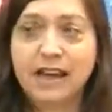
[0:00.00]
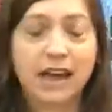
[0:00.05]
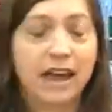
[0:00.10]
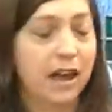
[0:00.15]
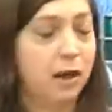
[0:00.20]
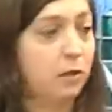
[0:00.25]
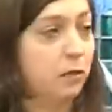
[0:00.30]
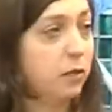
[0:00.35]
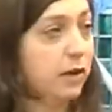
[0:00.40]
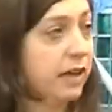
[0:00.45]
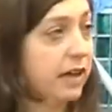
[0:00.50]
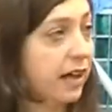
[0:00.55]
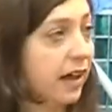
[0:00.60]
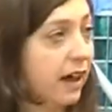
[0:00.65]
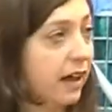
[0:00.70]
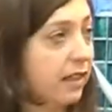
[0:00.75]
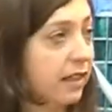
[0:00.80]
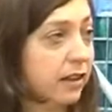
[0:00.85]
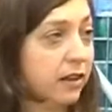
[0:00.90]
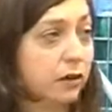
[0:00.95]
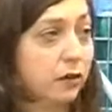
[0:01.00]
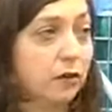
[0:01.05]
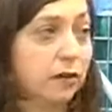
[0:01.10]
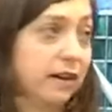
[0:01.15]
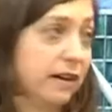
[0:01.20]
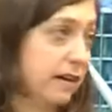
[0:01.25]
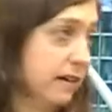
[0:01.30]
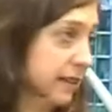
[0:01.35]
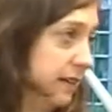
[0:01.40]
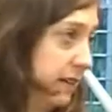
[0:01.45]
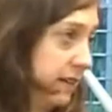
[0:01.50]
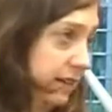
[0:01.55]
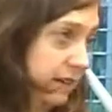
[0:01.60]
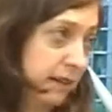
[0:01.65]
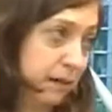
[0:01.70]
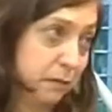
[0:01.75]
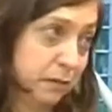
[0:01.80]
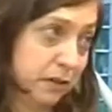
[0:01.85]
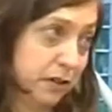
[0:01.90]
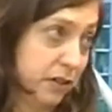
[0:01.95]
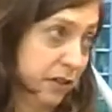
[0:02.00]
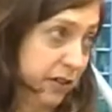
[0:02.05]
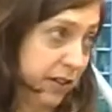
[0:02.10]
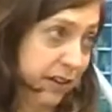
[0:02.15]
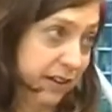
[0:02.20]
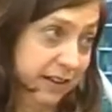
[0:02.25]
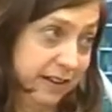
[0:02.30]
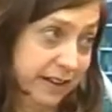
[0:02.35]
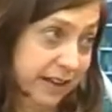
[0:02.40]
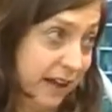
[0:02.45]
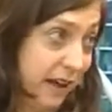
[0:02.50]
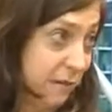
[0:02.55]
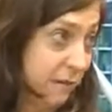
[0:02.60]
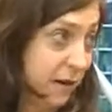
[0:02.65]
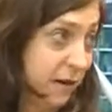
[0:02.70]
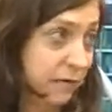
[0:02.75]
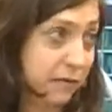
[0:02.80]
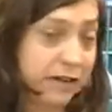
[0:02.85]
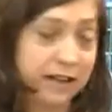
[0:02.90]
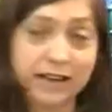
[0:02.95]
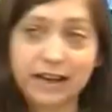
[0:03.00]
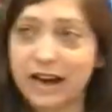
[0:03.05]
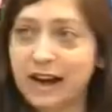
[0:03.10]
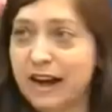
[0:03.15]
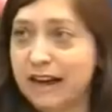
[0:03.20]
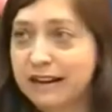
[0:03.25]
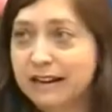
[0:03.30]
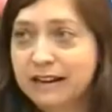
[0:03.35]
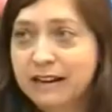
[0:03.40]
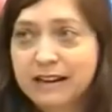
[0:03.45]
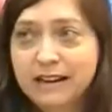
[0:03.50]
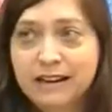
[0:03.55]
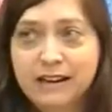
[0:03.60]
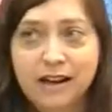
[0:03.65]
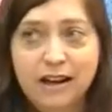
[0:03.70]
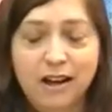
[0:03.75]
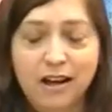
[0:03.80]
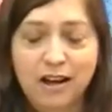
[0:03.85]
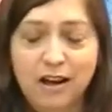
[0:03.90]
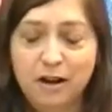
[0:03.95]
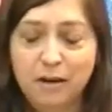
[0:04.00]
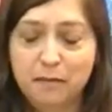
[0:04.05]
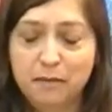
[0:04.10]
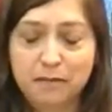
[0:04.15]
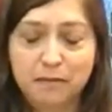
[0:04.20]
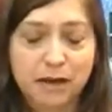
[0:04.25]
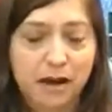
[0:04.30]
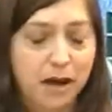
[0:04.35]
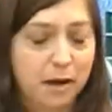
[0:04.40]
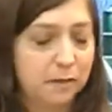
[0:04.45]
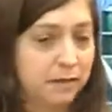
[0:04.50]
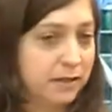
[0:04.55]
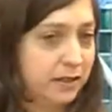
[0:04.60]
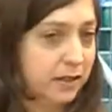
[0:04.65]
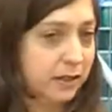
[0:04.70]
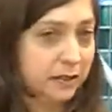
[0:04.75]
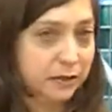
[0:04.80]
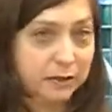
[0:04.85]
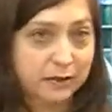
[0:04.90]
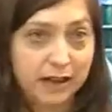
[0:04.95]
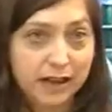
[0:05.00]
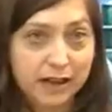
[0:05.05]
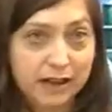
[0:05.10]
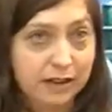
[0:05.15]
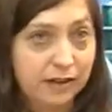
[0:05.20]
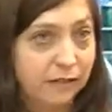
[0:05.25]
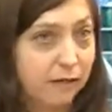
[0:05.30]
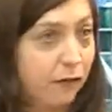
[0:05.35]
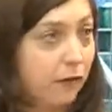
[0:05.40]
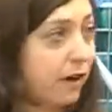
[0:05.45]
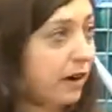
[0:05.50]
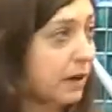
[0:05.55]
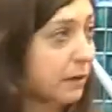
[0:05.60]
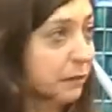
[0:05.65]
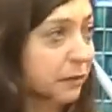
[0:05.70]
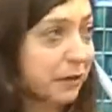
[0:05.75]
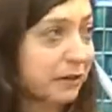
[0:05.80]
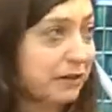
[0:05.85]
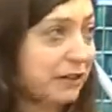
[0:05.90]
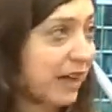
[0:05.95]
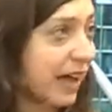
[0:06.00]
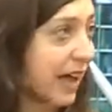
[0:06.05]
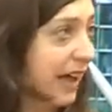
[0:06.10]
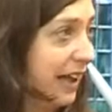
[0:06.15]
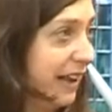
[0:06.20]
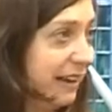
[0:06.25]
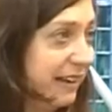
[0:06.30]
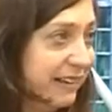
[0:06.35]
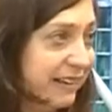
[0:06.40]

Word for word: And we got the craziest numbers, Shelley. I mean, we got um, up to like 40%.